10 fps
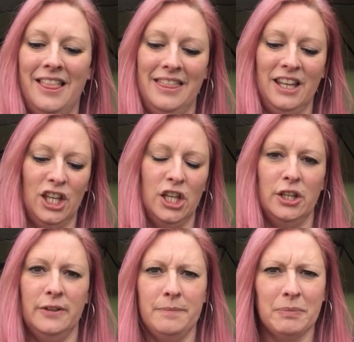Thank
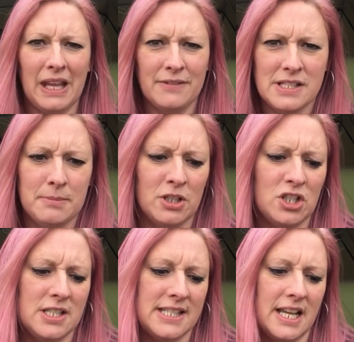you ever so
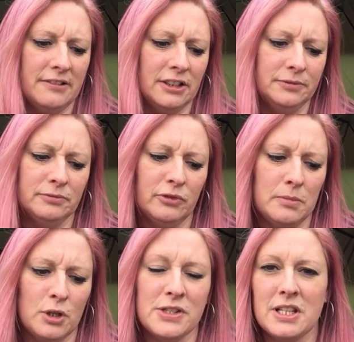much to Sarah
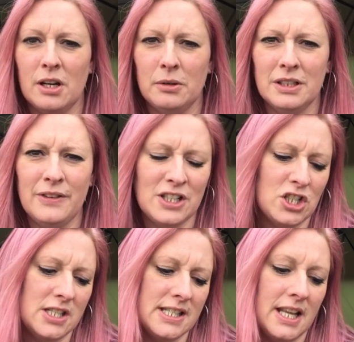from Lost Girl
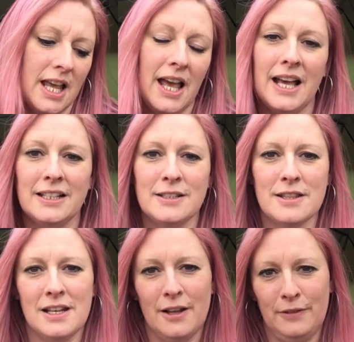Adventures and
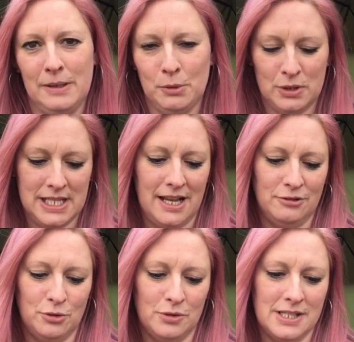the lovely Monty
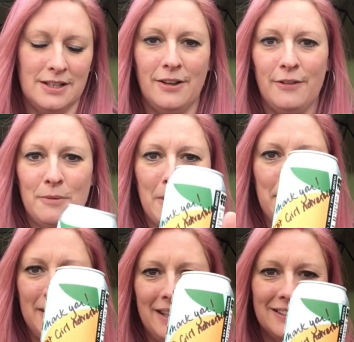Outdoors for my
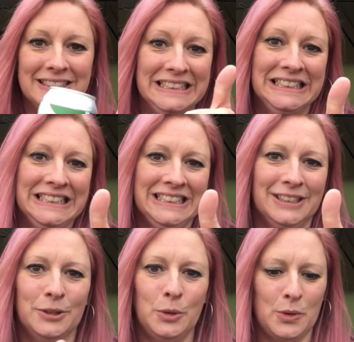beer.
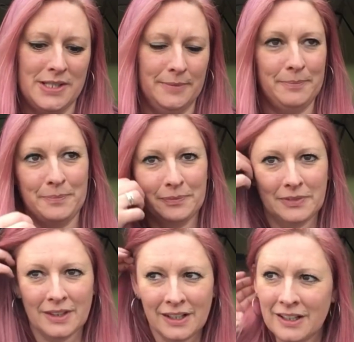Awesome.
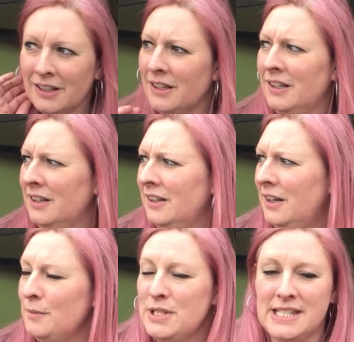
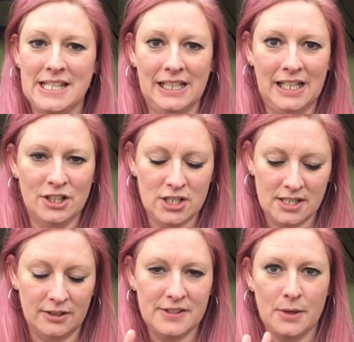I'm just sitting here,
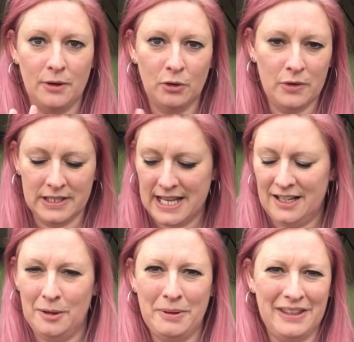so I've got the
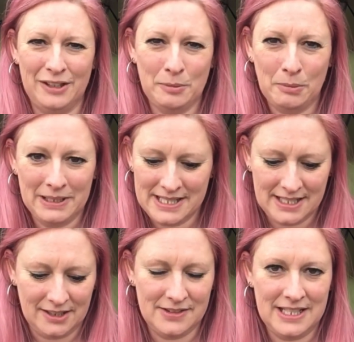tent up. I think you're probably
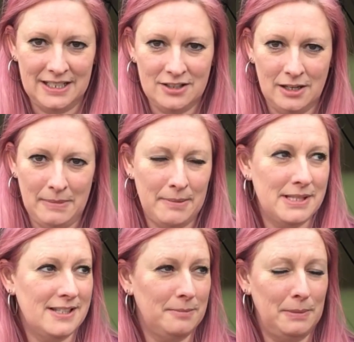sick of seeing time
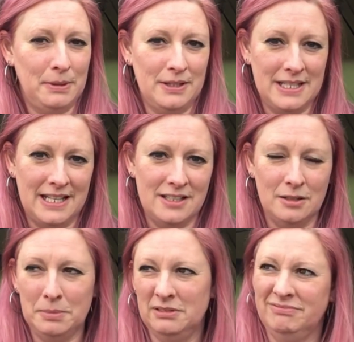lapses of me put the tent
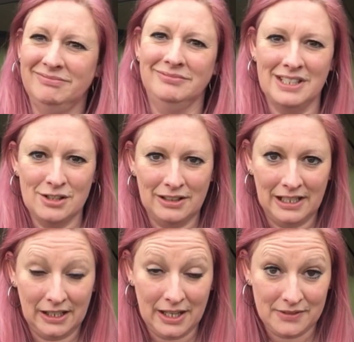up. It's not
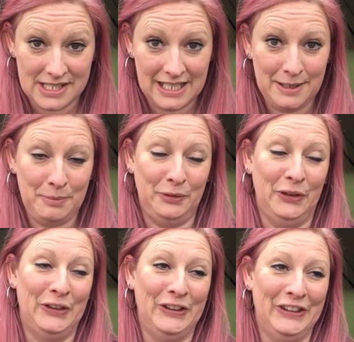like you haven't seen it
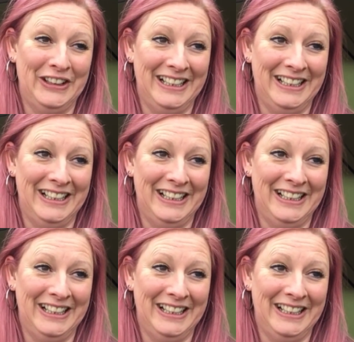before.